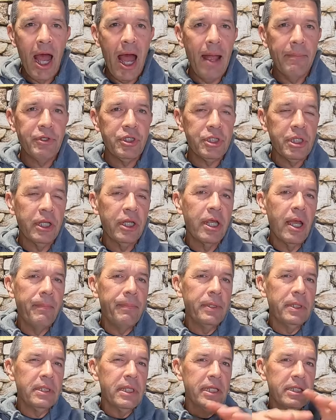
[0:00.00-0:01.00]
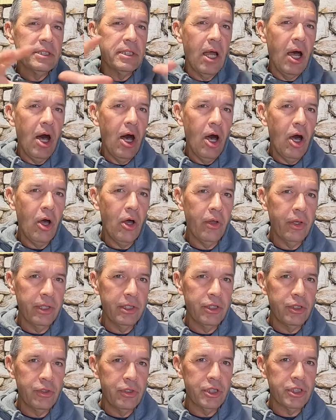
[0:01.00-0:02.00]
I'm just encompassing this all
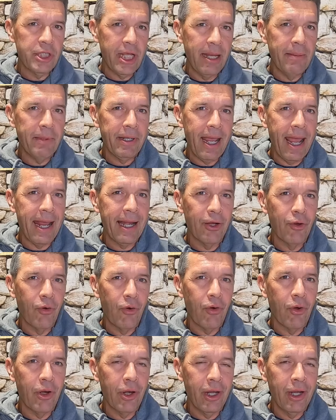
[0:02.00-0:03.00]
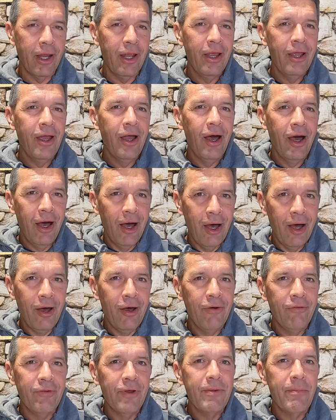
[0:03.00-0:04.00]
into the same category
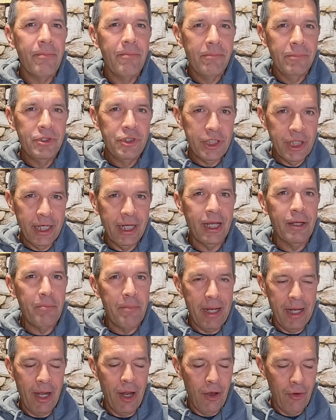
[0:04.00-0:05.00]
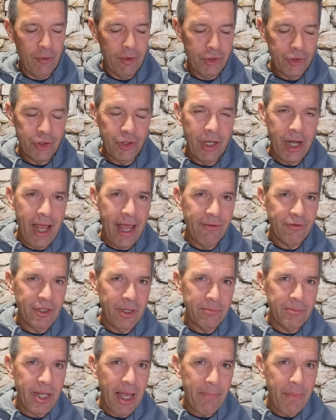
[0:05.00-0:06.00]
of jig and minnow, because you're going to have
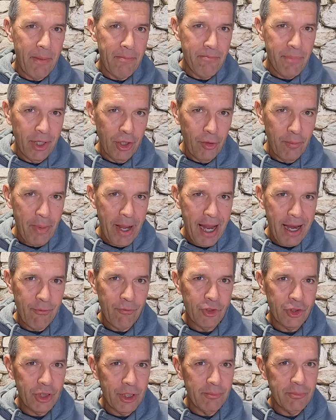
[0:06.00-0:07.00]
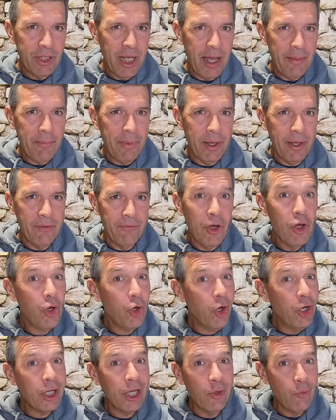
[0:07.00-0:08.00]
some type of minnow bait with some type of
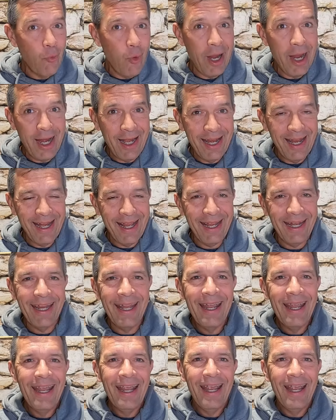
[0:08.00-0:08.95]
hook and weight in it